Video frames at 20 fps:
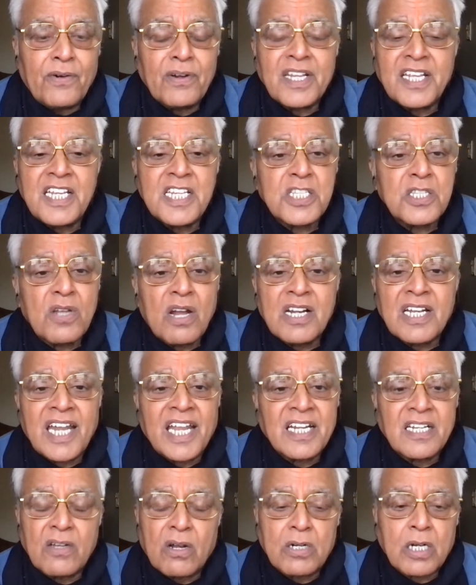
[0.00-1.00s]
He is not
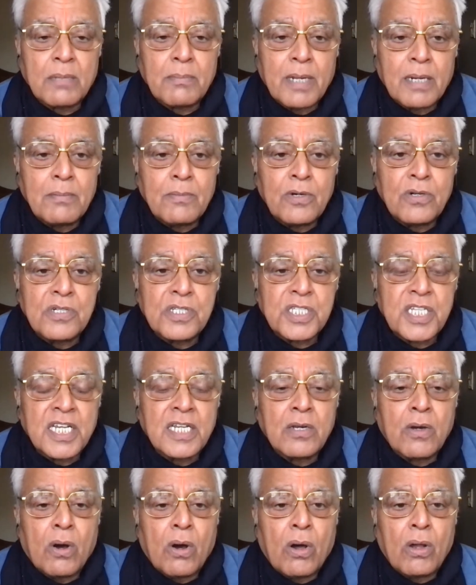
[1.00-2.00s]
like Dr. Manmohan Singh
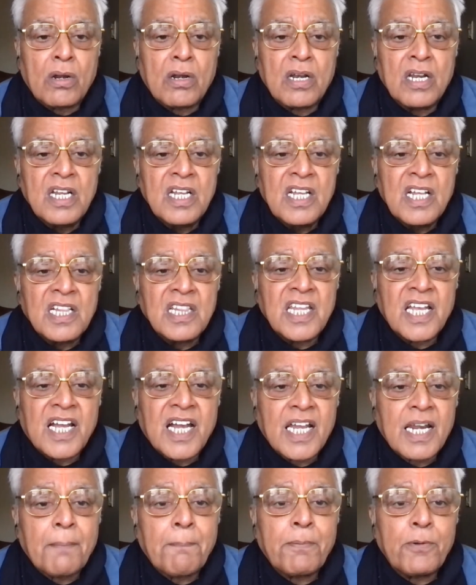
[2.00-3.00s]
or the
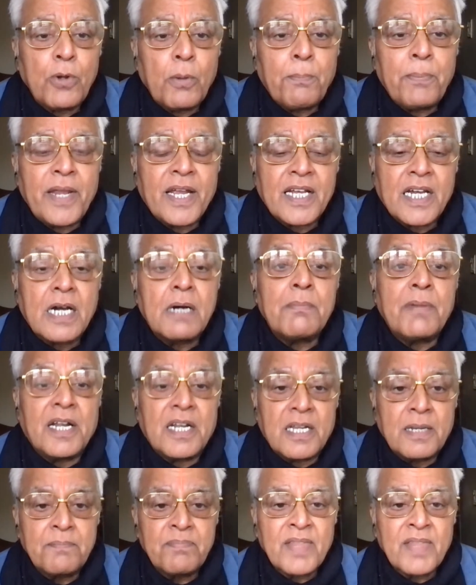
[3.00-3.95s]
corrupt UPA government.